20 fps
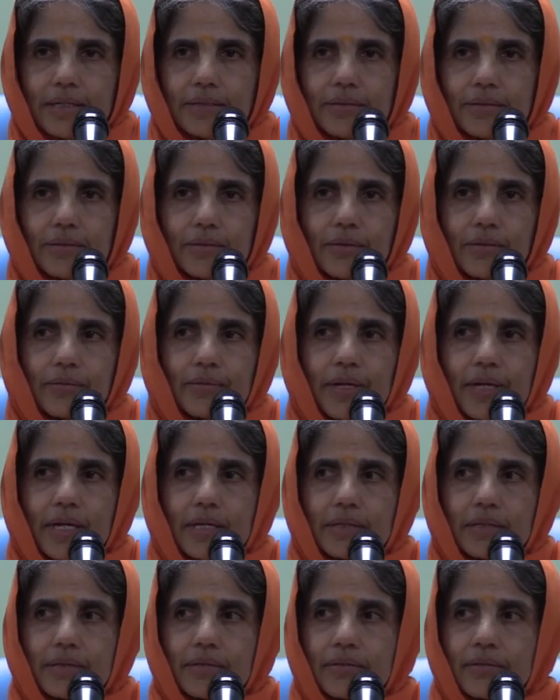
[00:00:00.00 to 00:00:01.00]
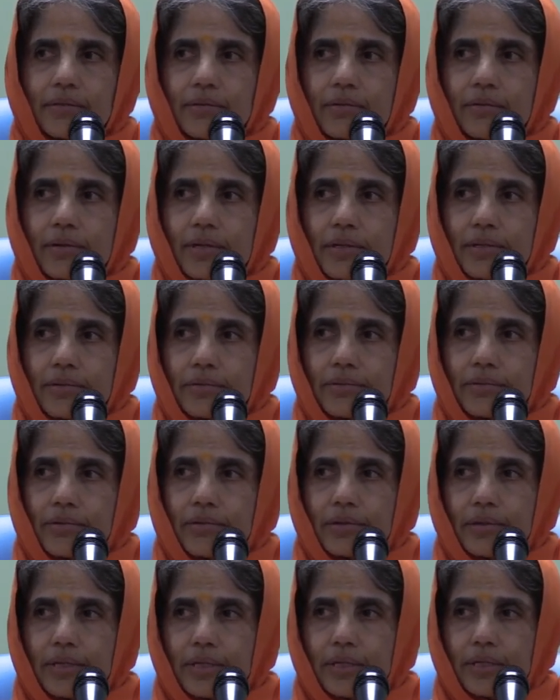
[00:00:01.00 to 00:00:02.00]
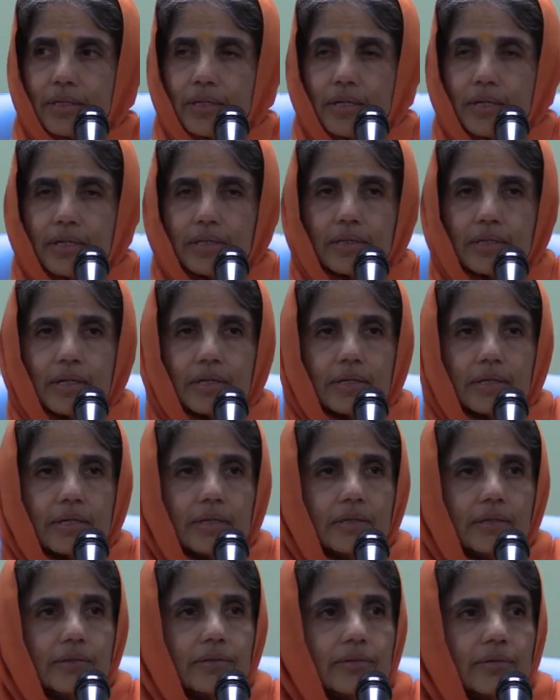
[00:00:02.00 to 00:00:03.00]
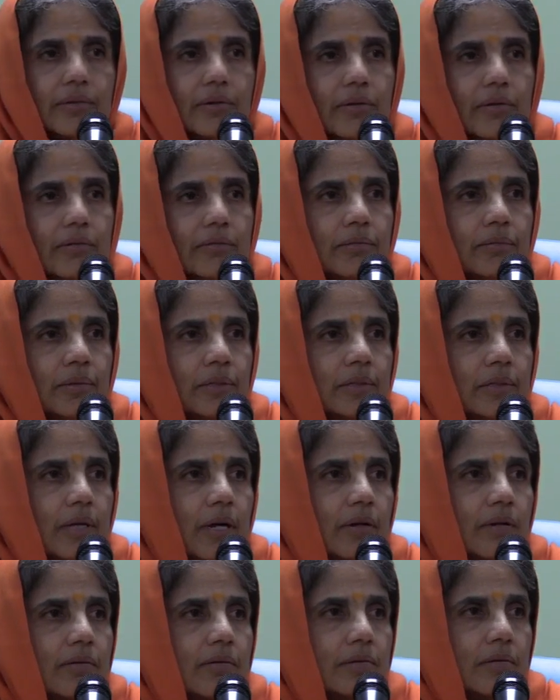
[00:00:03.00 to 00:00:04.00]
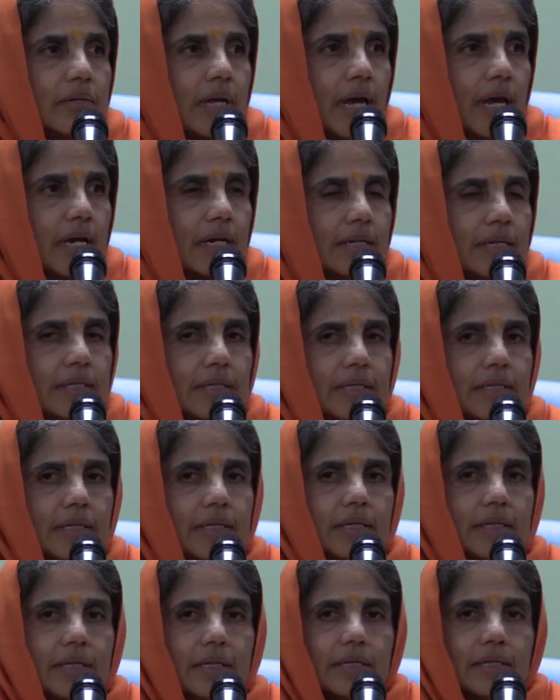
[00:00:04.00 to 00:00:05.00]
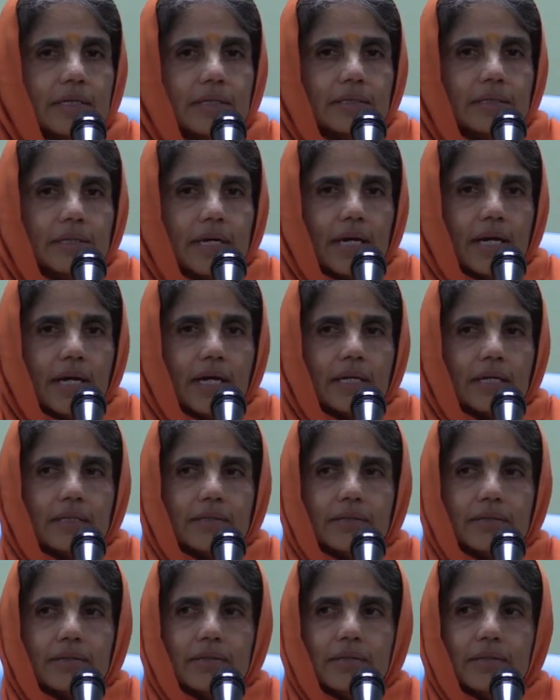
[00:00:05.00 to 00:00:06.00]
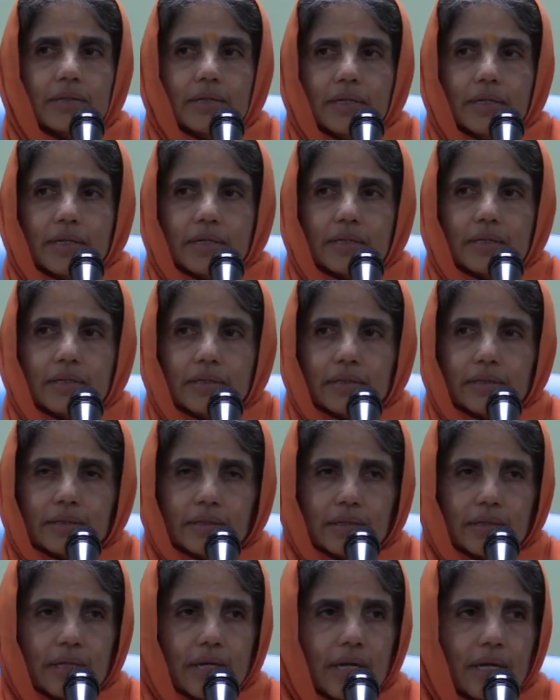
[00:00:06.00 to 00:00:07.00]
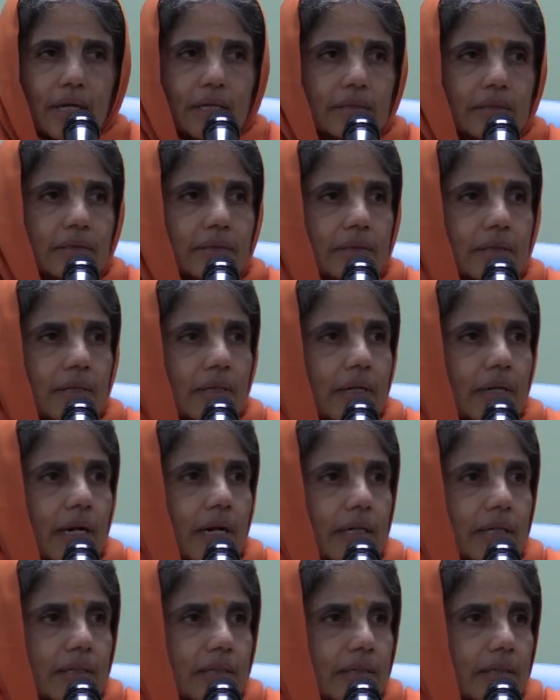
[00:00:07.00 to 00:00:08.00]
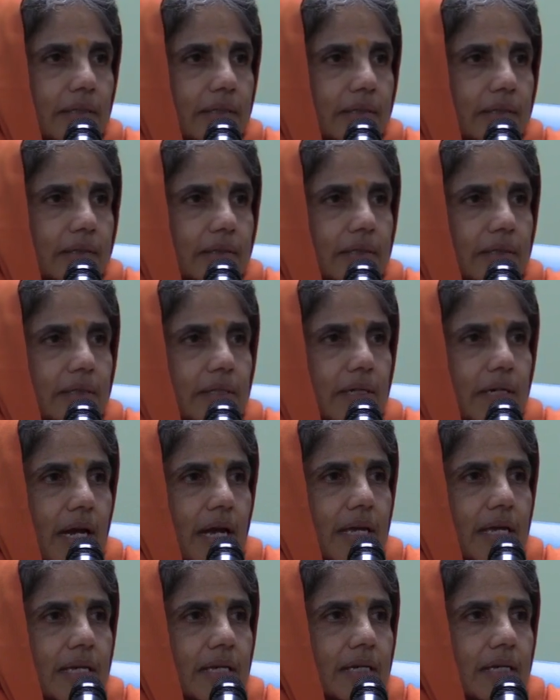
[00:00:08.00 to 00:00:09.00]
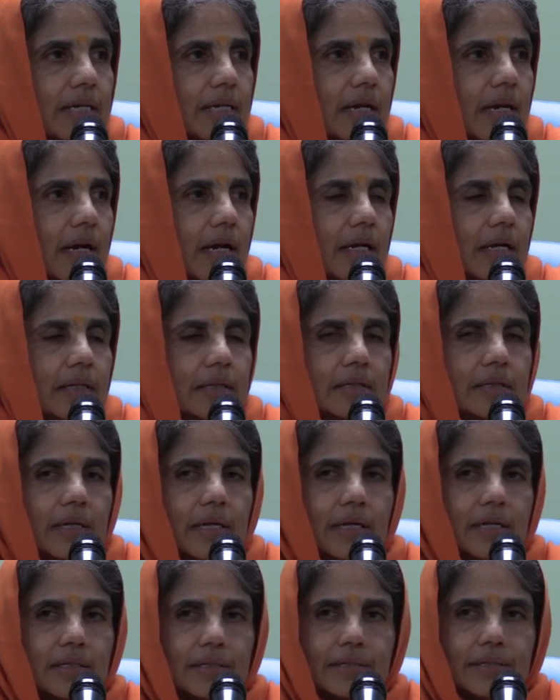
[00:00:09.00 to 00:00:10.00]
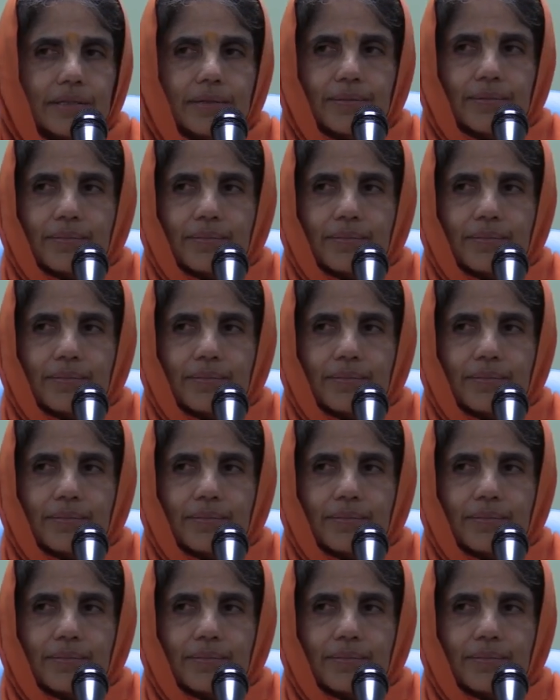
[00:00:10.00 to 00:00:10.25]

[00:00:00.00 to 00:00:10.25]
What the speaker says: You know where this story is going. The little stove was outside the thatched grass hut, the dry grass hut.